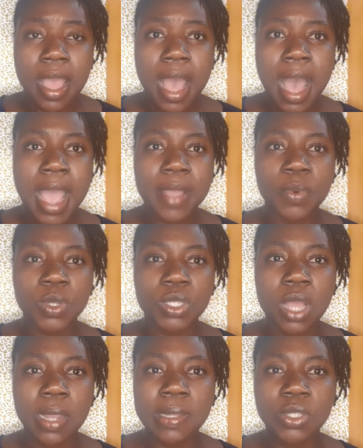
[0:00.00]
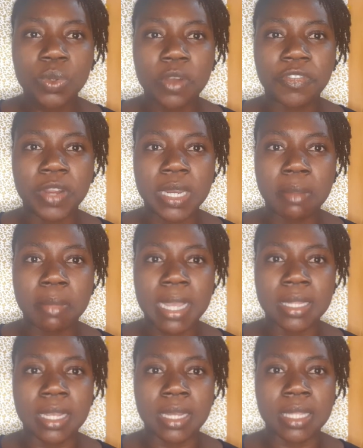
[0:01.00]
I was talking to a friend of
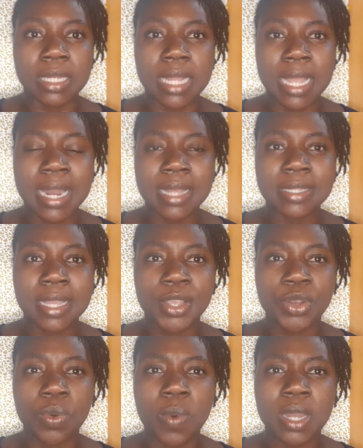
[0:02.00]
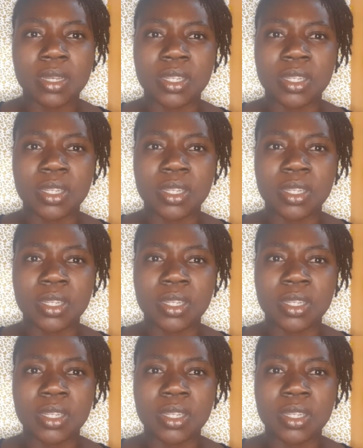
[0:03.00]
mine the other day, and I said, you know what?